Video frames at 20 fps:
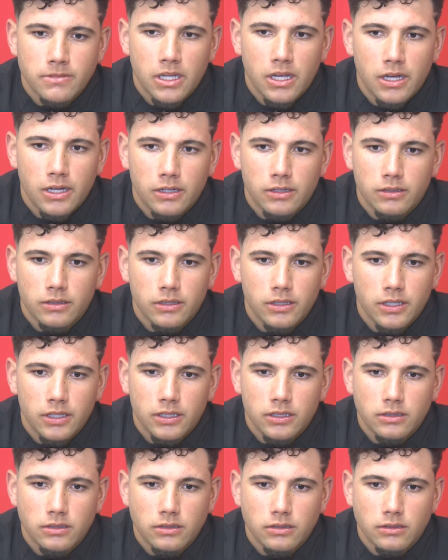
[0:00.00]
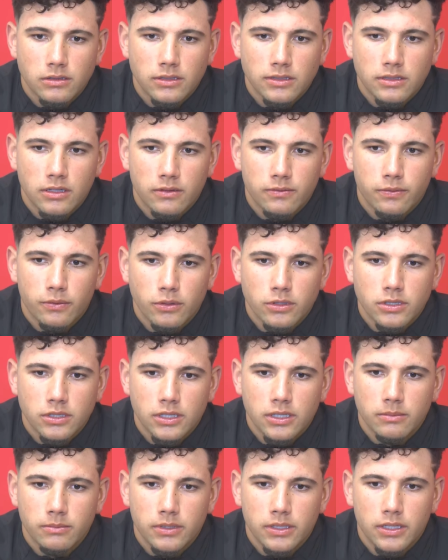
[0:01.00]
yeah, it's
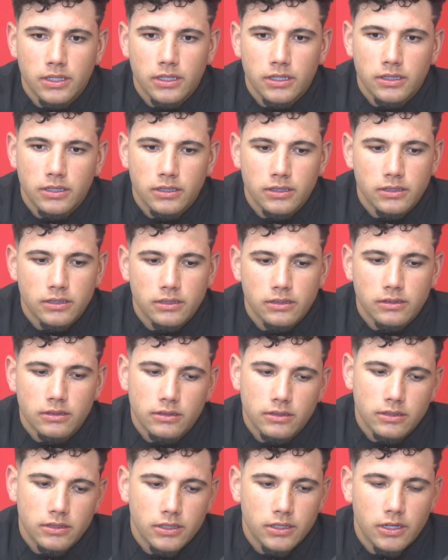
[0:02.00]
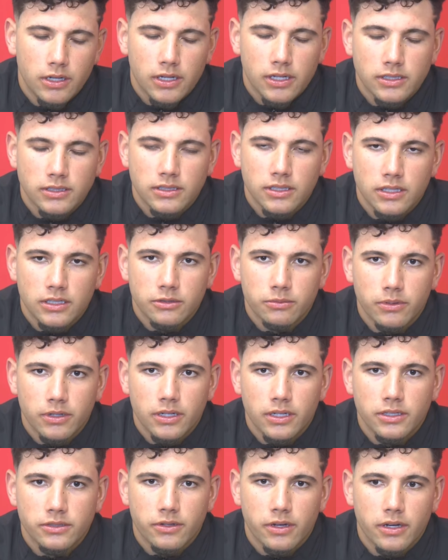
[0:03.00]
unfortunate, but it, you know, like I said, is what
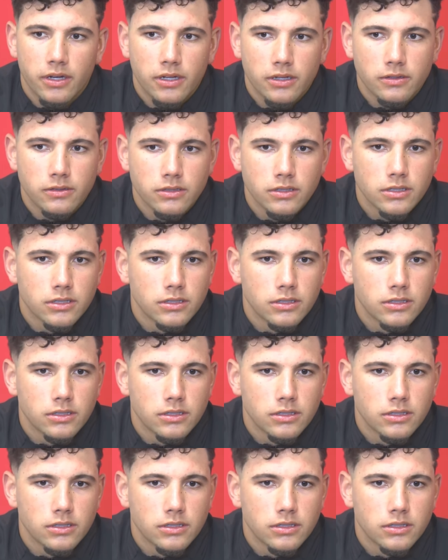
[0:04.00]
it is right now.